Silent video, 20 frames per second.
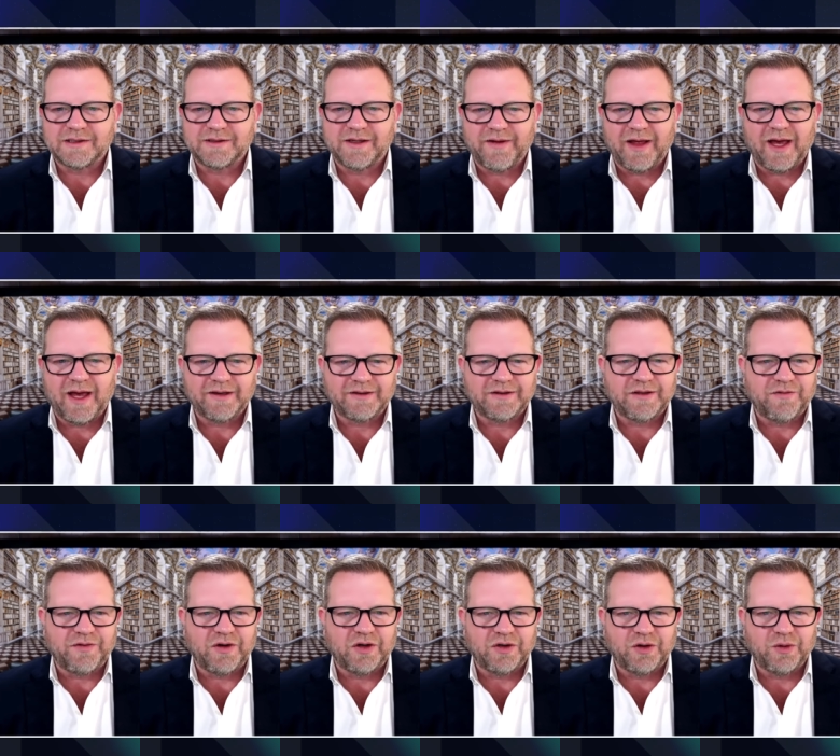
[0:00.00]
and that's
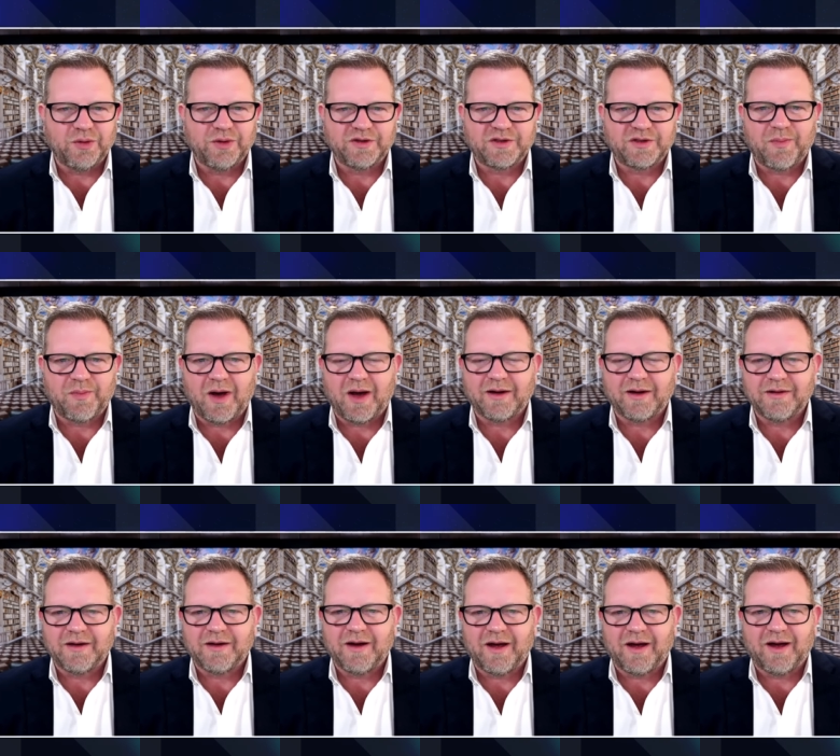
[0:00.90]
if you're doing spot
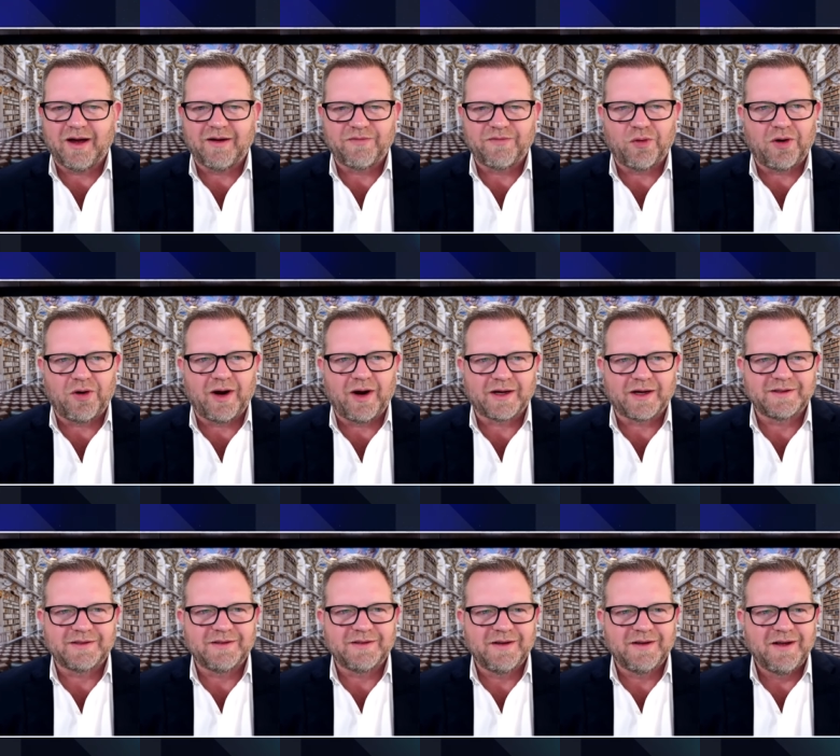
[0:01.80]
uh,
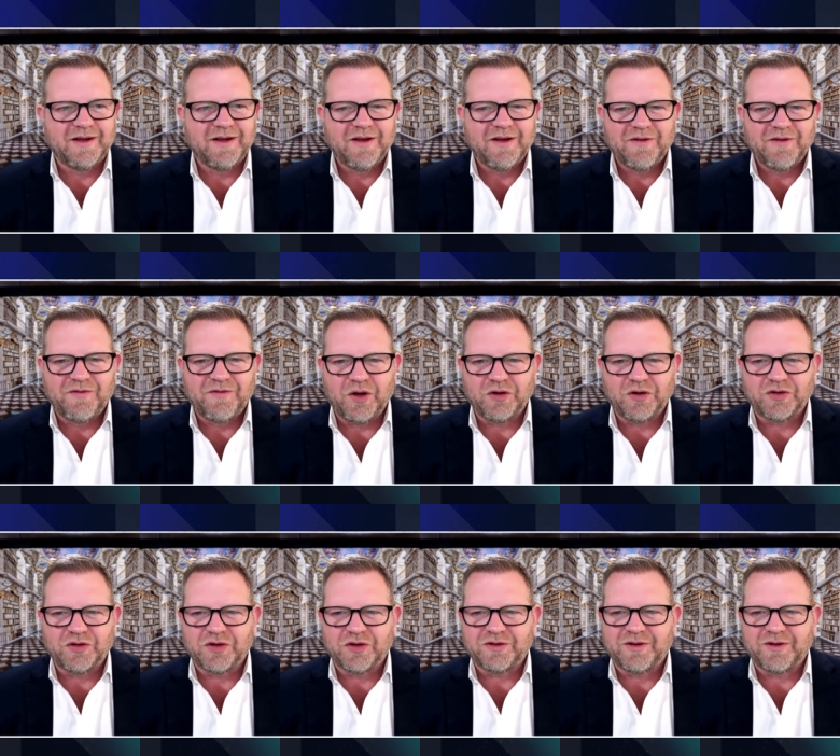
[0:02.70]
forex
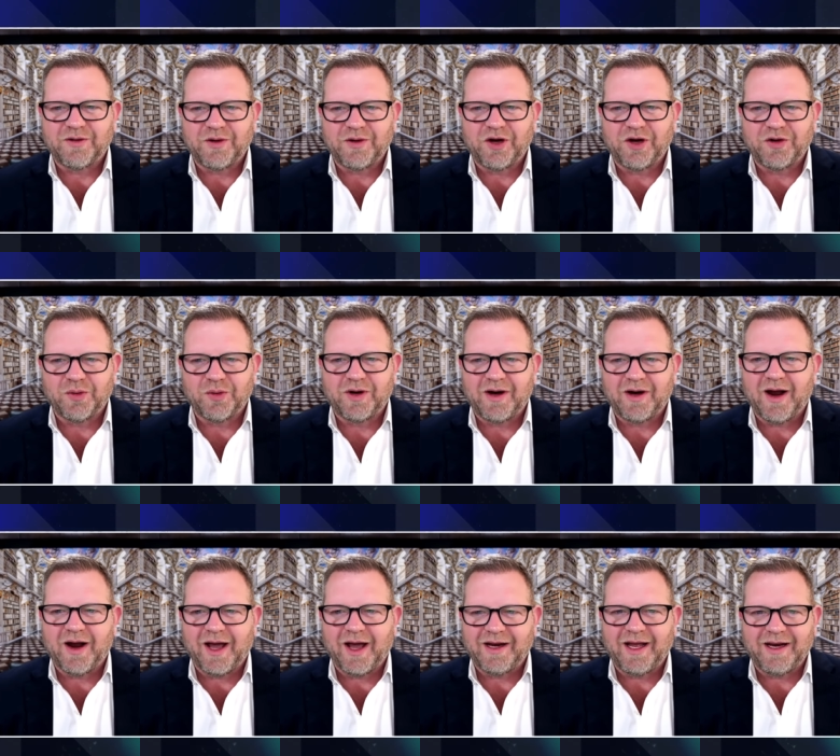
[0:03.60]
futures. You're doing a
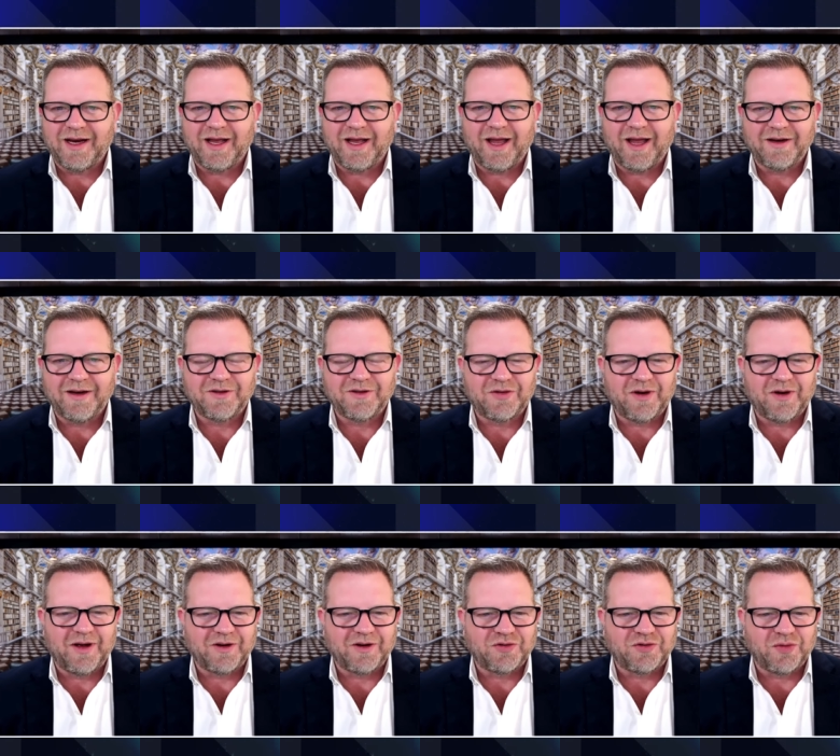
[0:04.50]
988
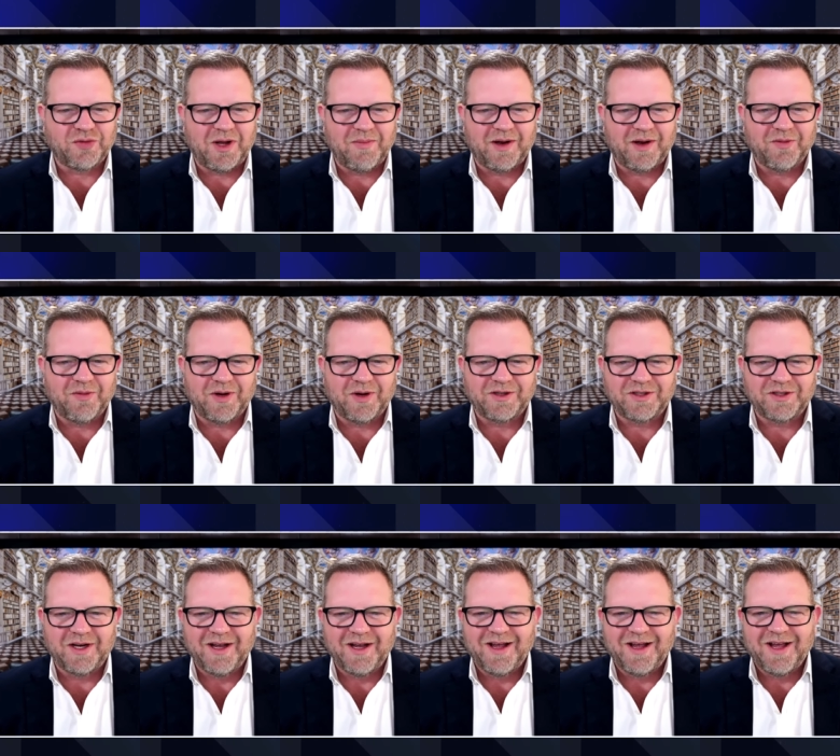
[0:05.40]
uh, treatment, which
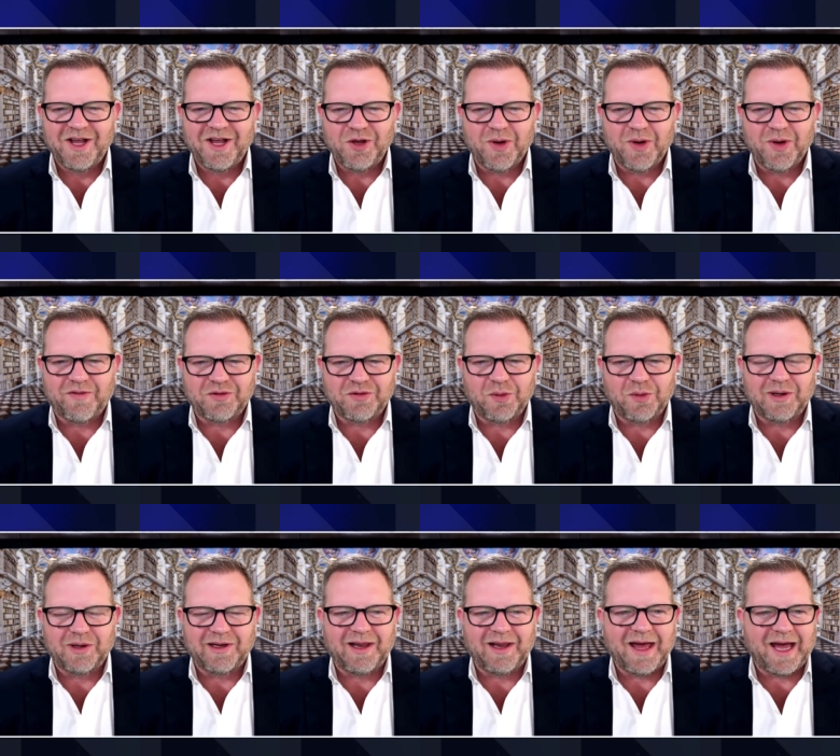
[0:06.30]
you have to
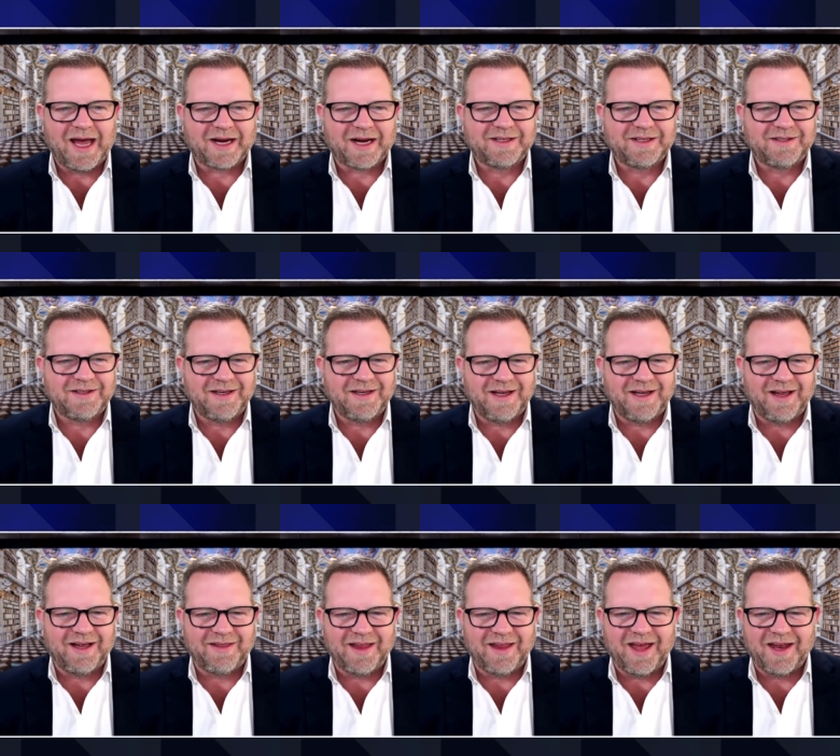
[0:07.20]
elect,
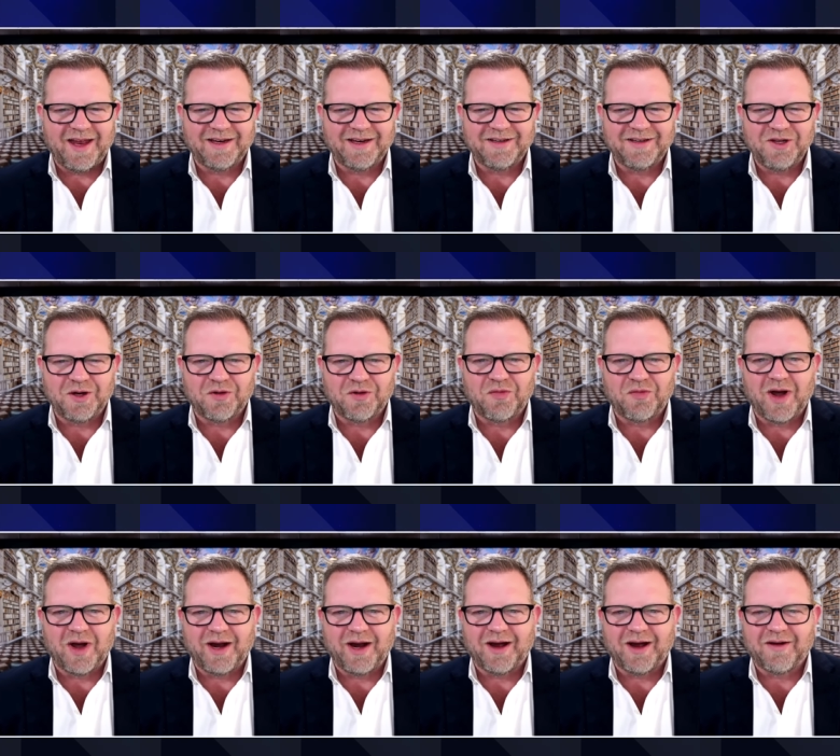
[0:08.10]
and then you could
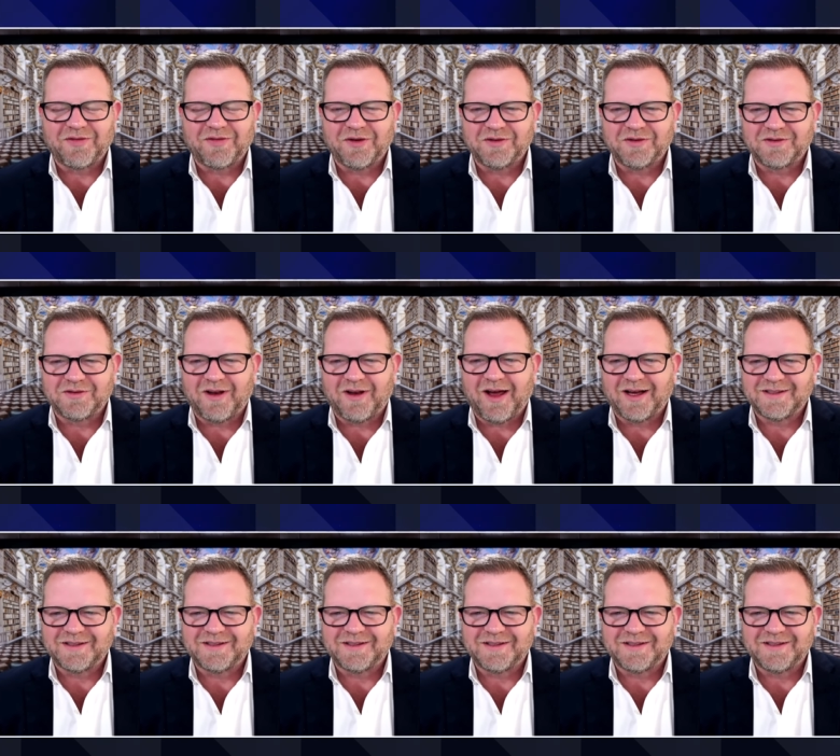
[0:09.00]
write off those
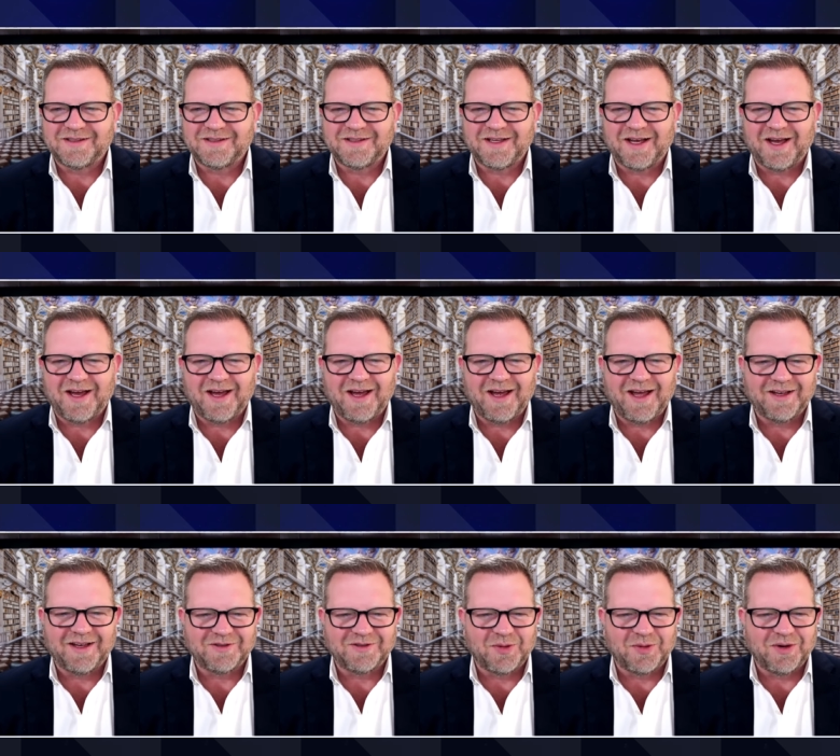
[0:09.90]
losses uh,
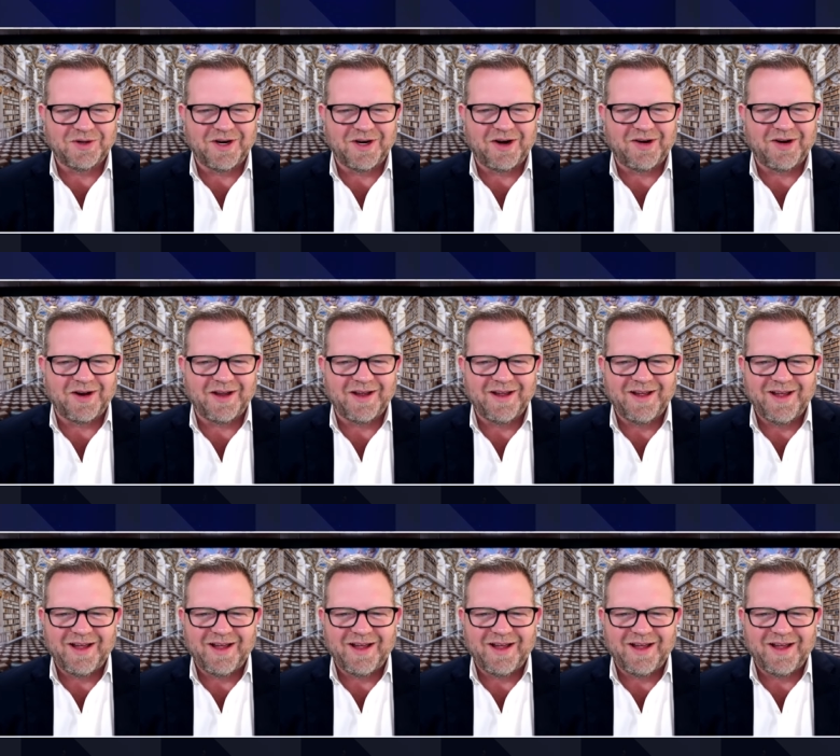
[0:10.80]
as ordinary.